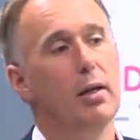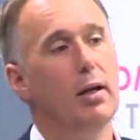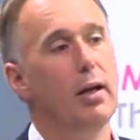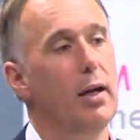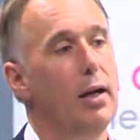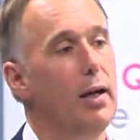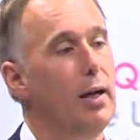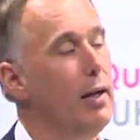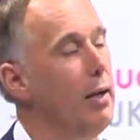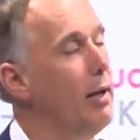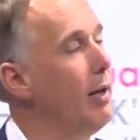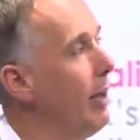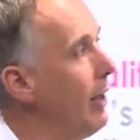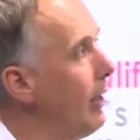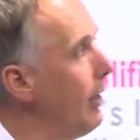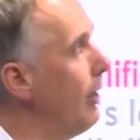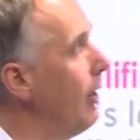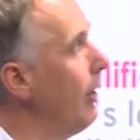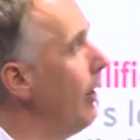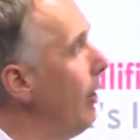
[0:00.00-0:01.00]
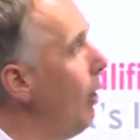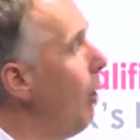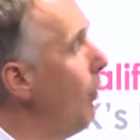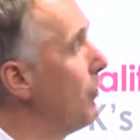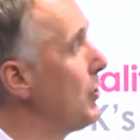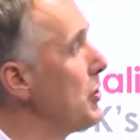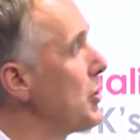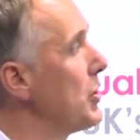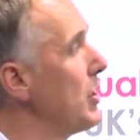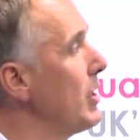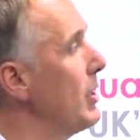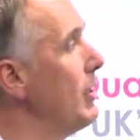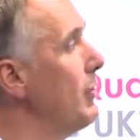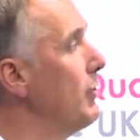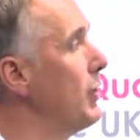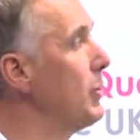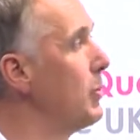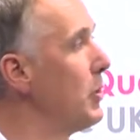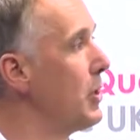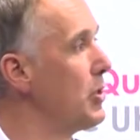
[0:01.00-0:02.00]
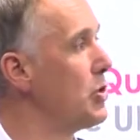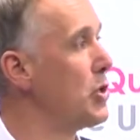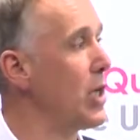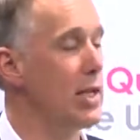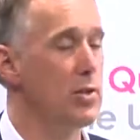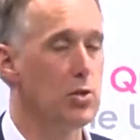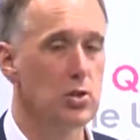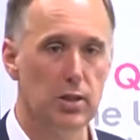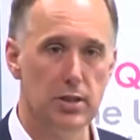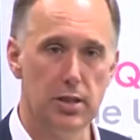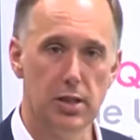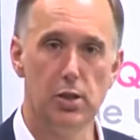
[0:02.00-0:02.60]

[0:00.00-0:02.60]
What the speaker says: And obviously, if you were the Chancellor,